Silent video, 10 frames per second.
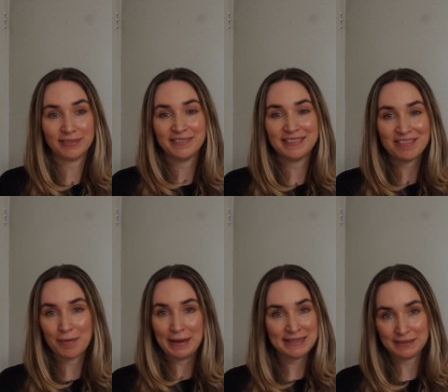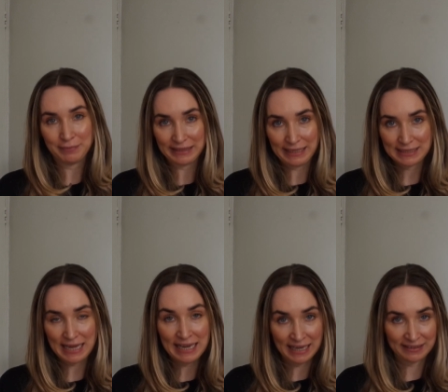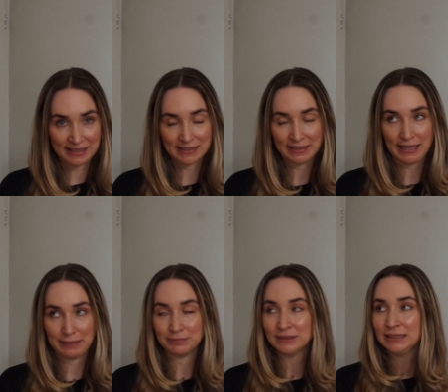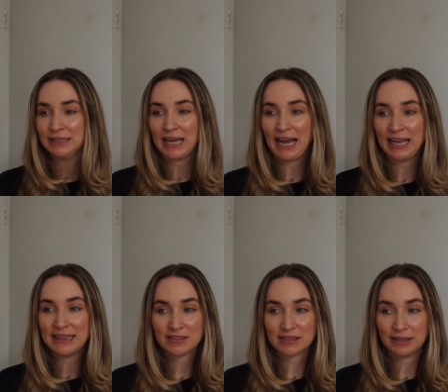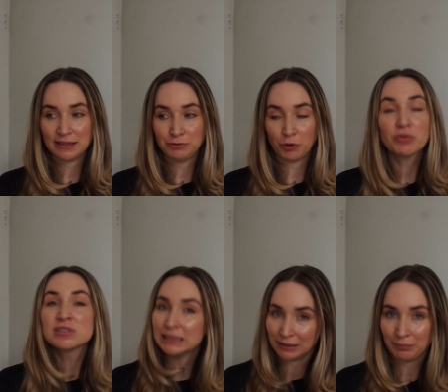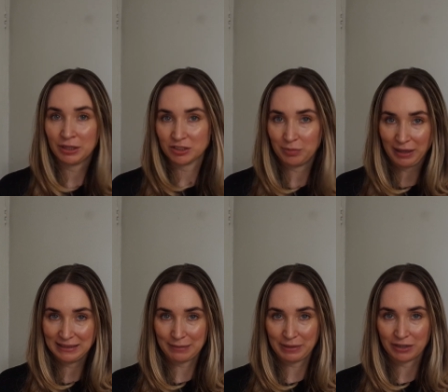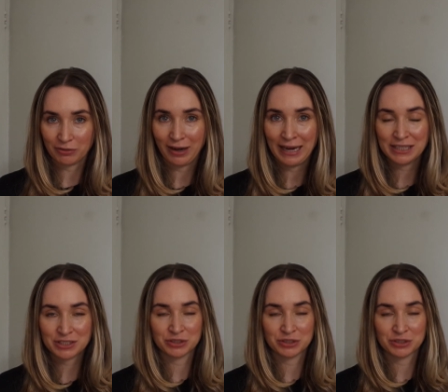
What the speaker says: I've never met my niece. Ella is her name, and obviously because of the pandemic, right?